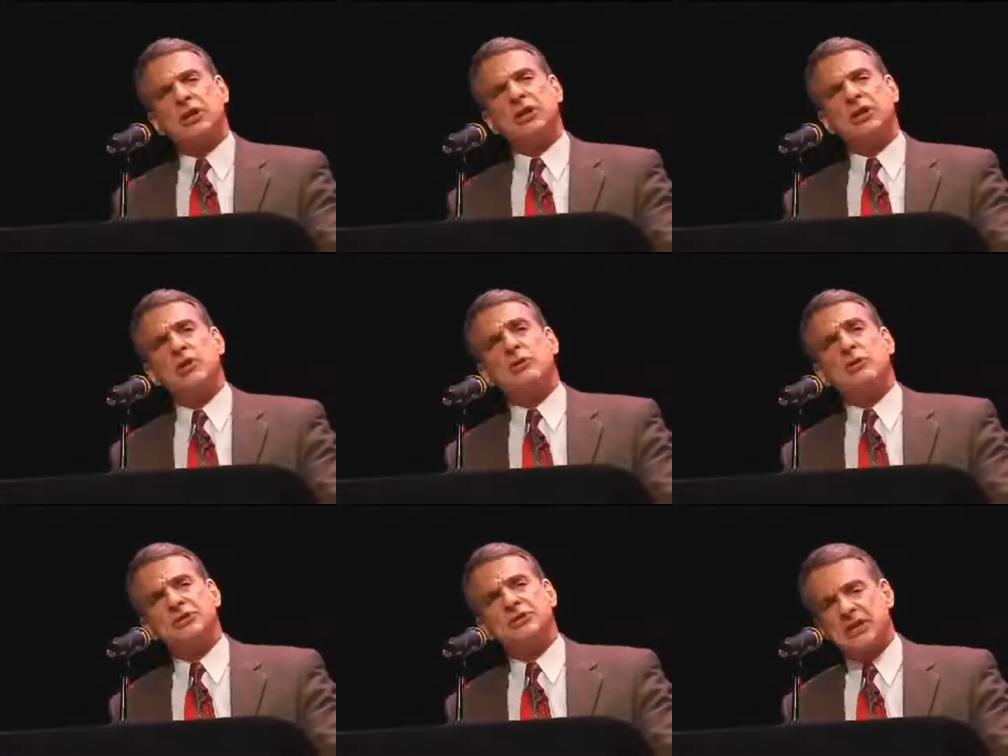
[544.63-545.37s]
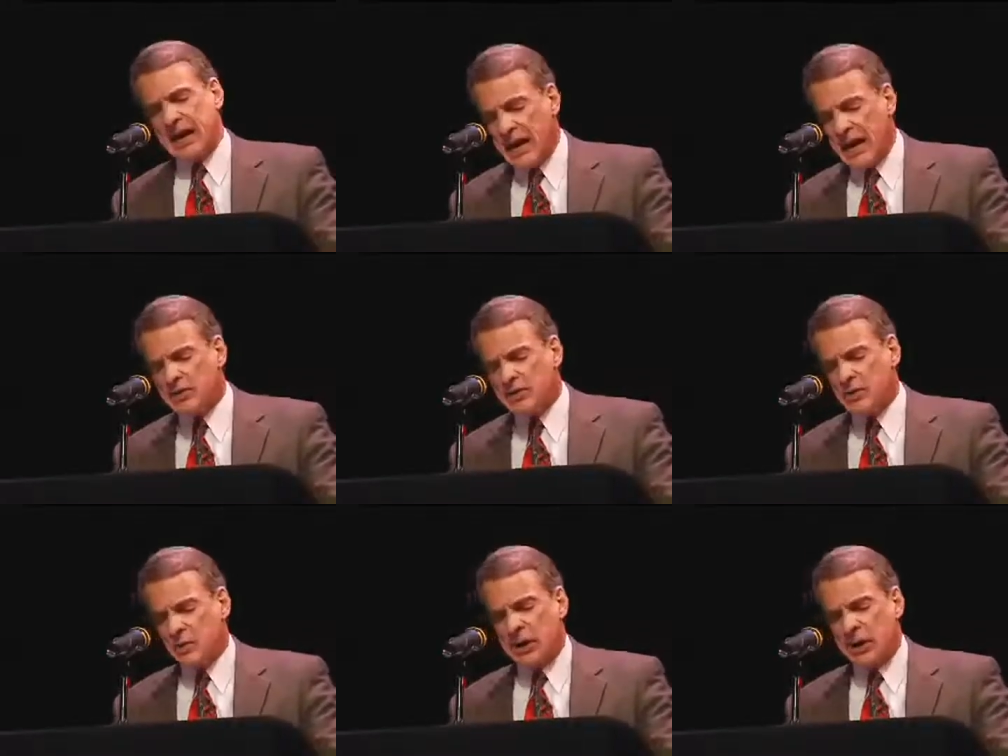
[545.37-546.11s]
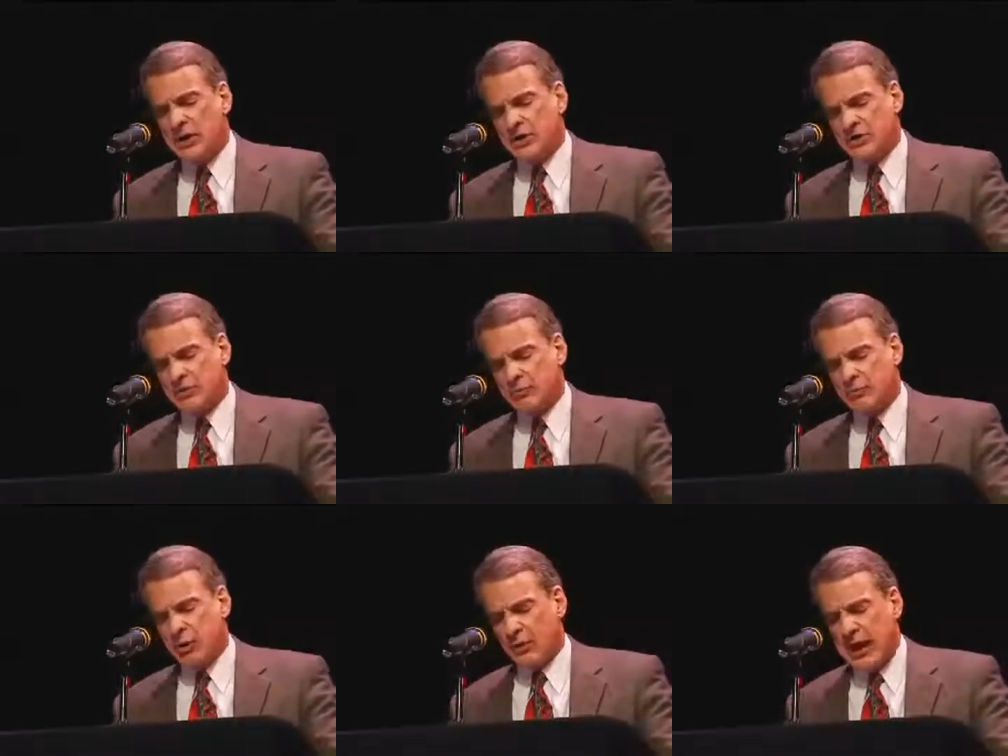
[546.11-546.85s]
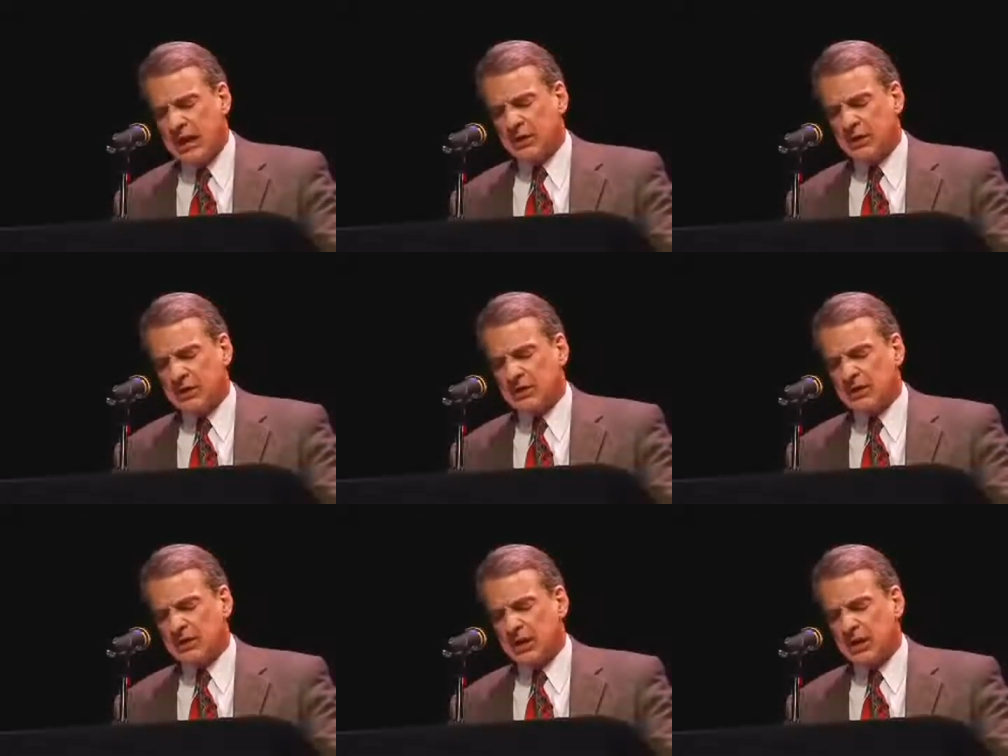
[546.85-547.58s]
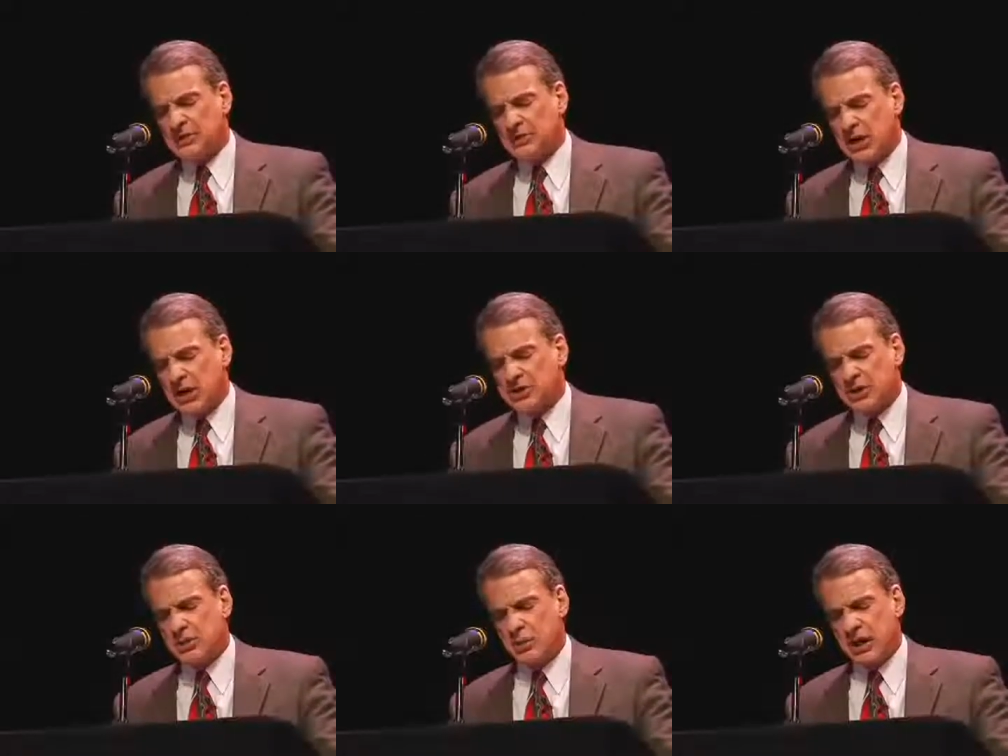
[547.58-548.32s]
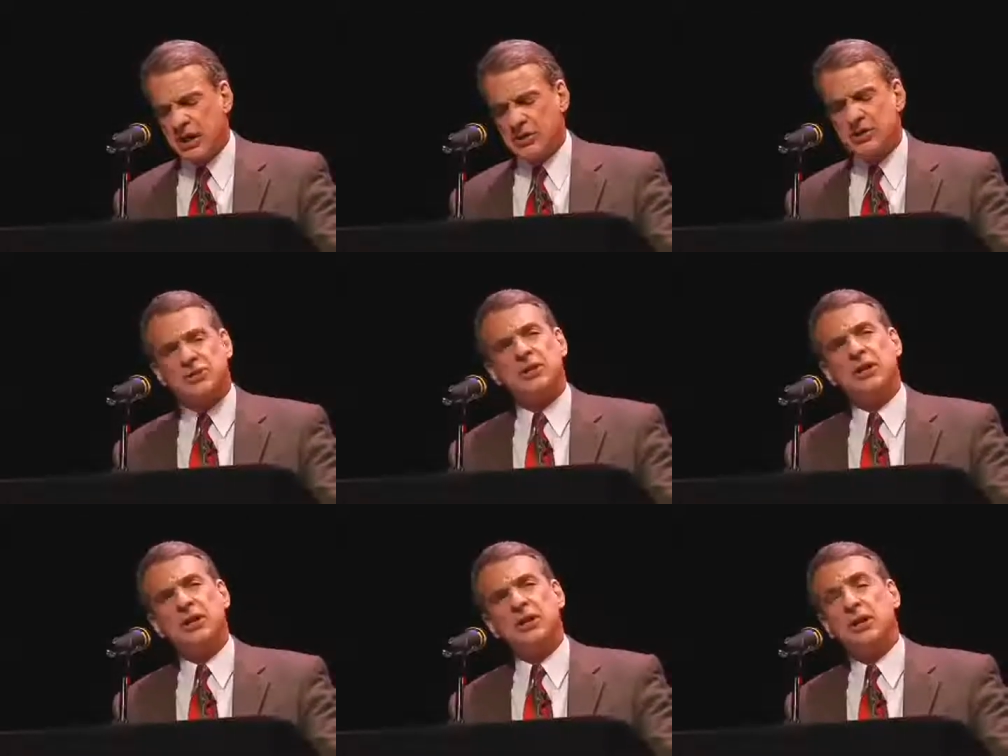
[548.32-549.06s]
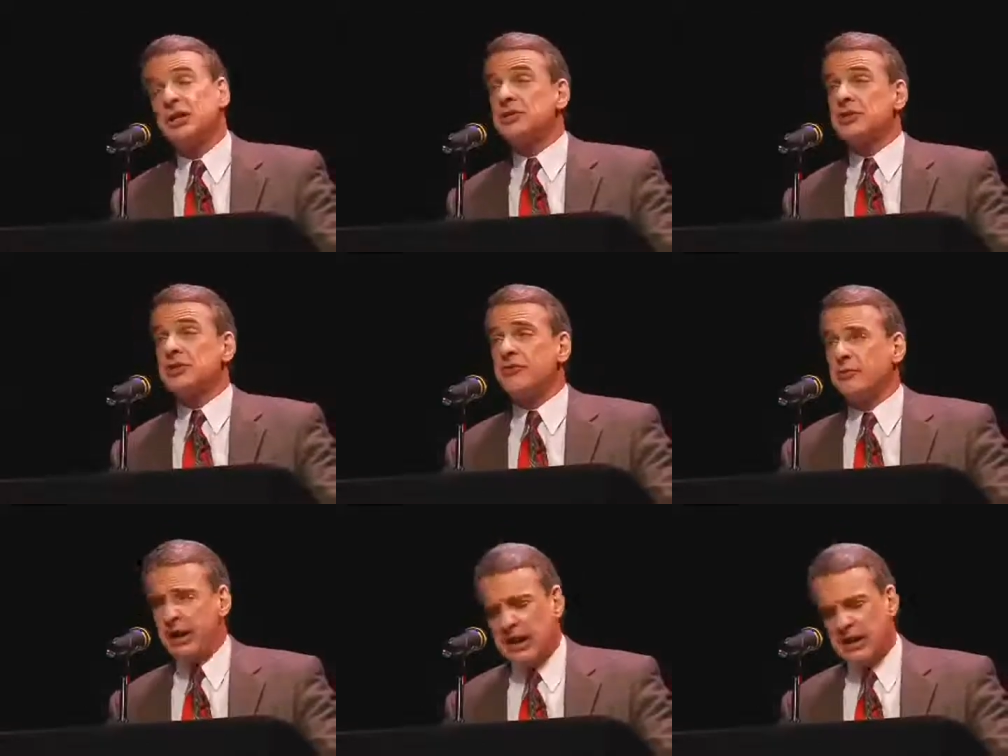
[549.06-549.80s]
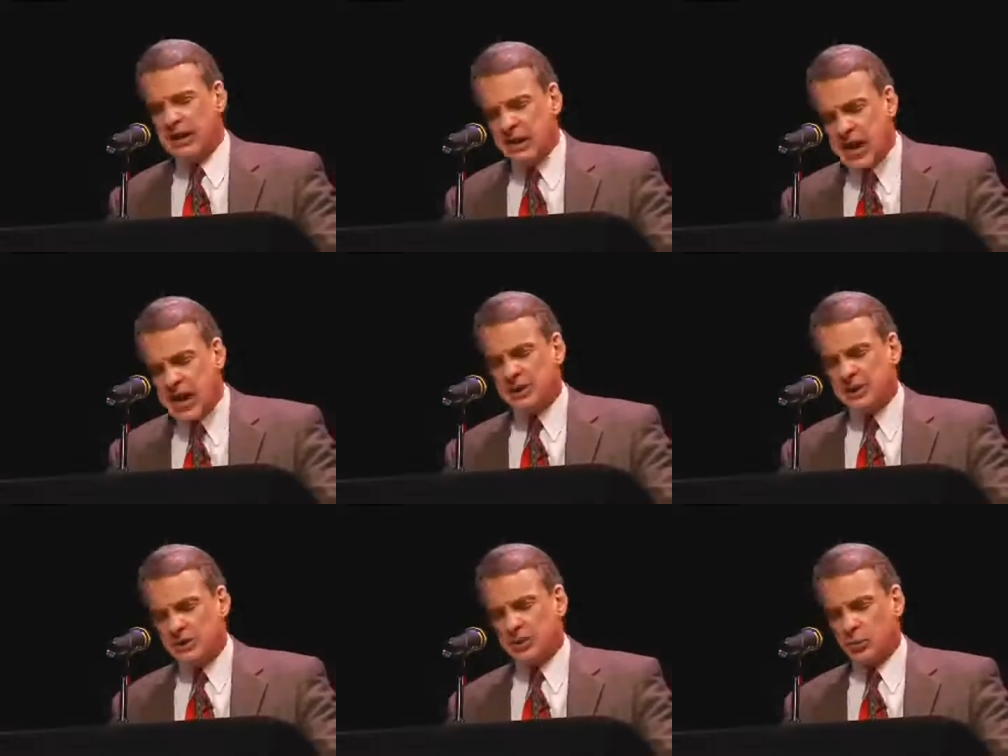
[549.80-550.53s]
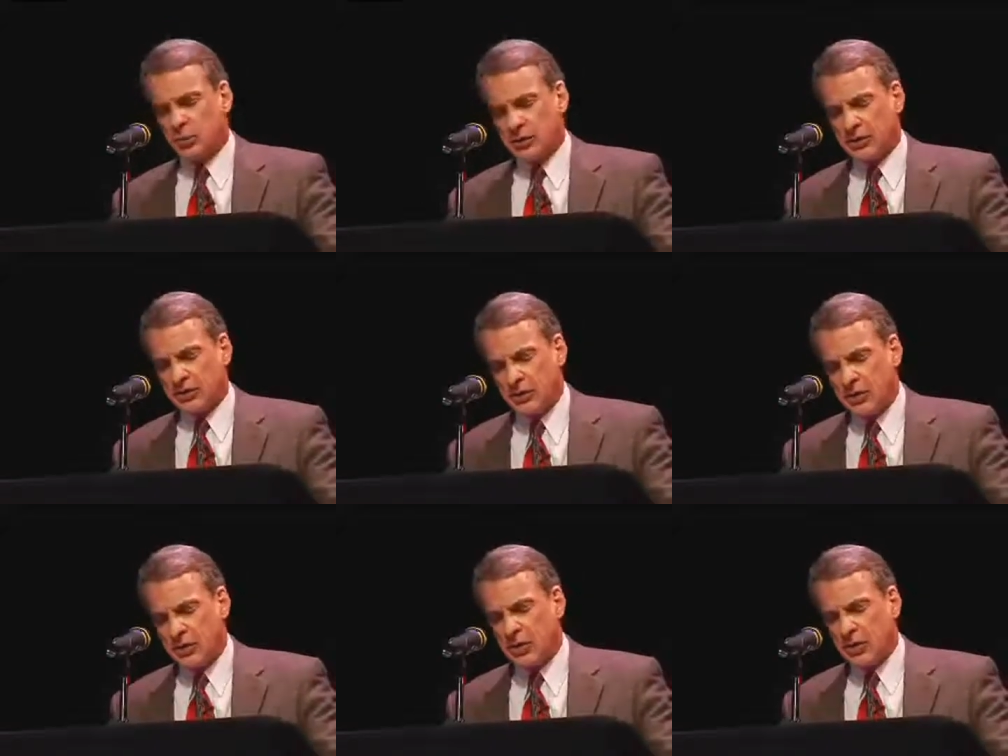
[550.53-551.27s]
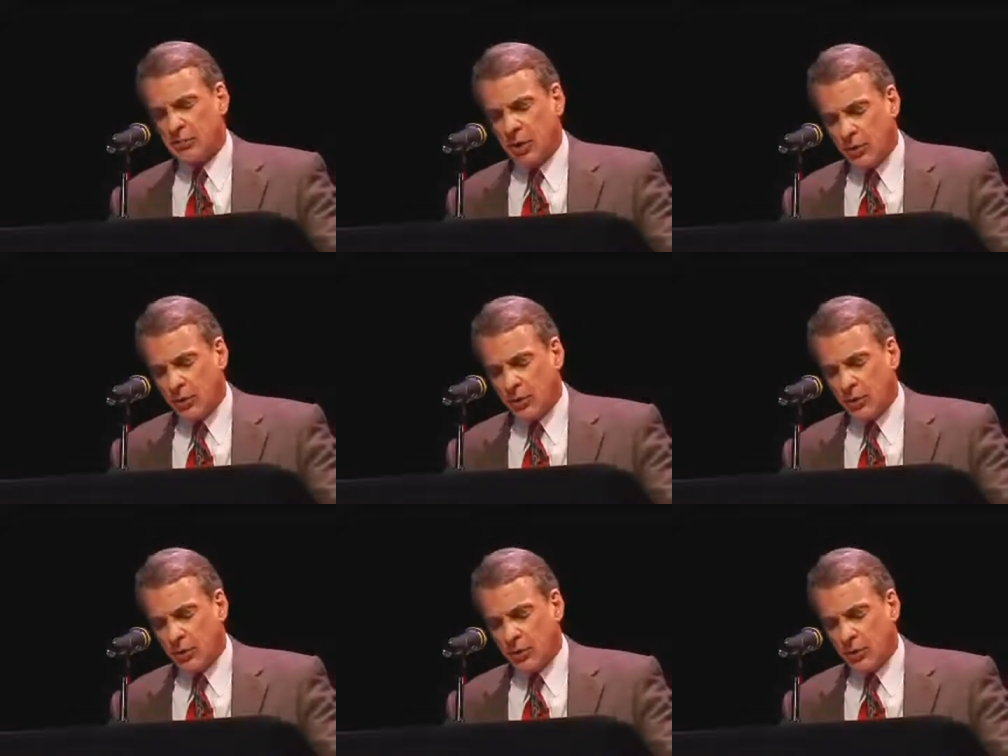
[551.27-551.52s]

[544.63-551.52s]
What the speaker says: is that humans have an awareness of morality because such an awareness is of biological worth.